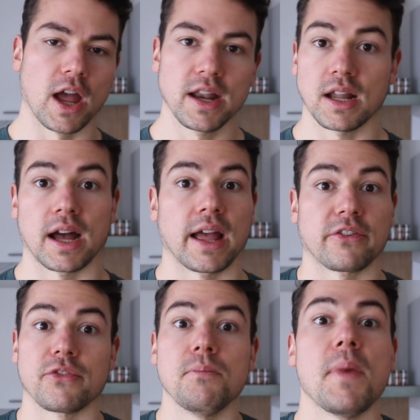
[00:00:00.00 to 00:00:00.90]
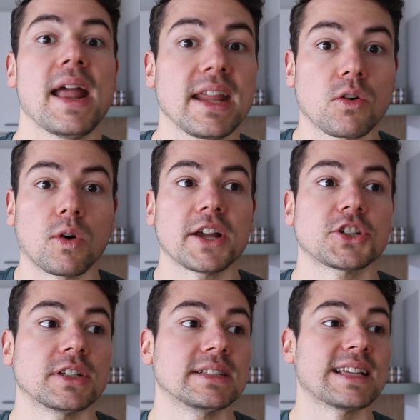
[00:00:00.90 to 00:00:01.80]
And I have many
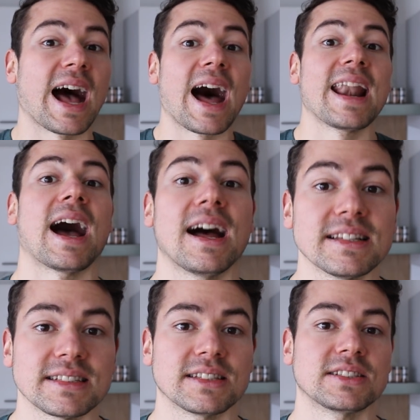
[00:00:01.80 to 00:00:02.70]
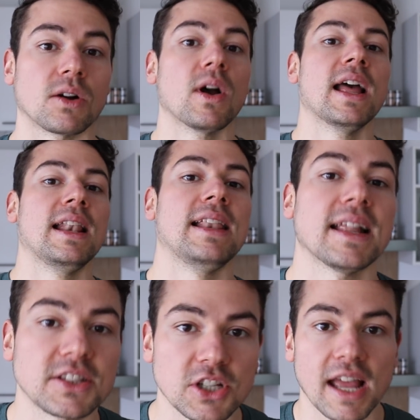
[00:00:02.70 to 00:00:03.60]
questions unanswered. So
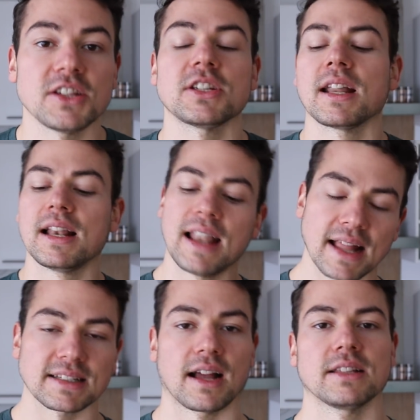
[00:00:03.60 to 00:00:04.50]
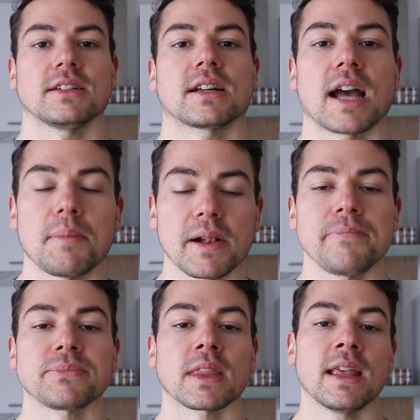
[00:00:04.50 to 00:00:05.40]
let's change that. Let's answer a
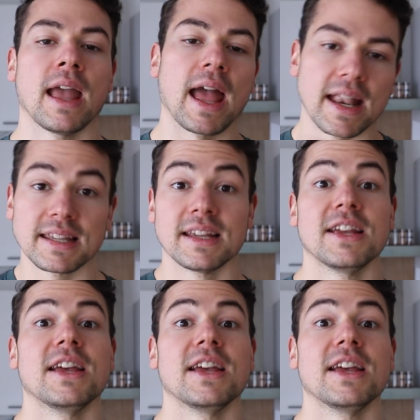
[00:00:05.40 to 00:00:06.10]
couple. And